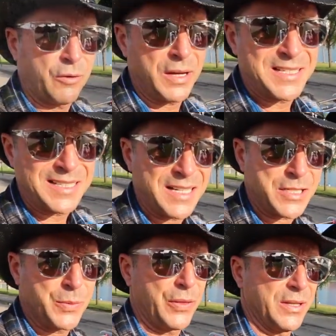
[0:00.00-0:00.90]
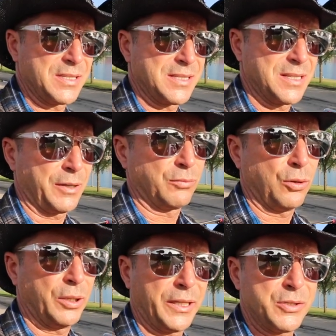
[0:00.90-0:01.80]
great success with this is like
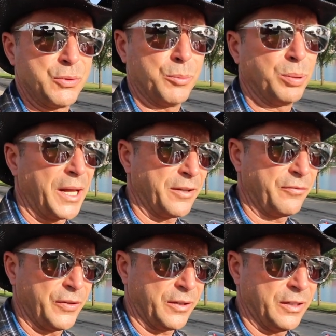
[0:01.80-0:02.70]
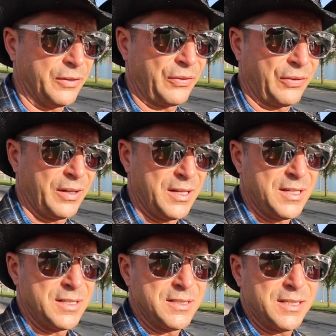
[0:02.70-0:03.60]
rolling into a Planet Fitness,
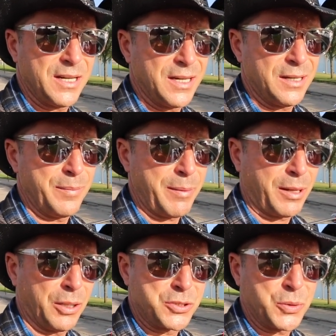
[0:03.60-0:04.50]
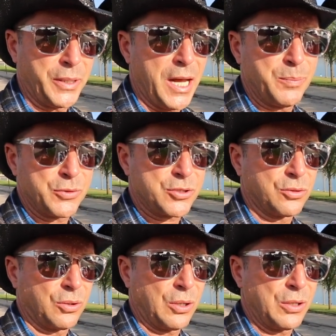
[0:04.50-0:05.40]
maybe close to an Apple
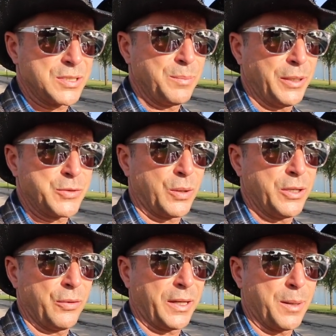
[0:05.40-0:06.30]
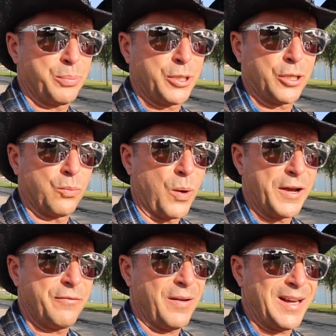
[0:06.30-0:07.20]
store, someplace where I know they got pretty good
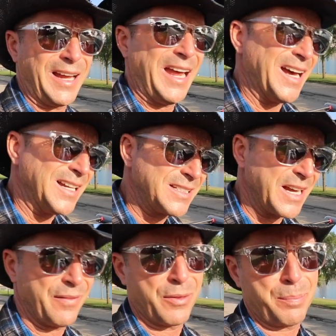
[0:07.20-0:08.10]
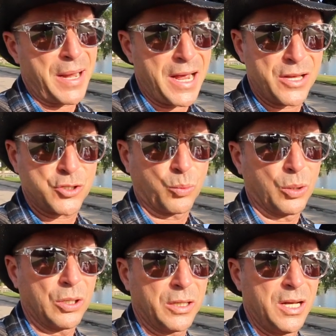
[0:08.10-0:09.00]
Wi-Fi and have the
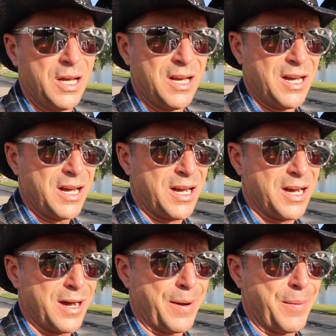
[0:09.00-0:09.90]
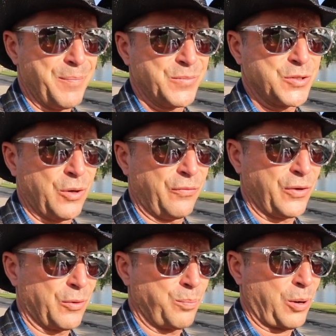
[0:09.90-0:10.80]
password. So if
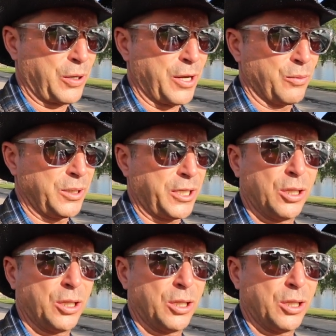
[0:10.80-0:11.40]
you're parking really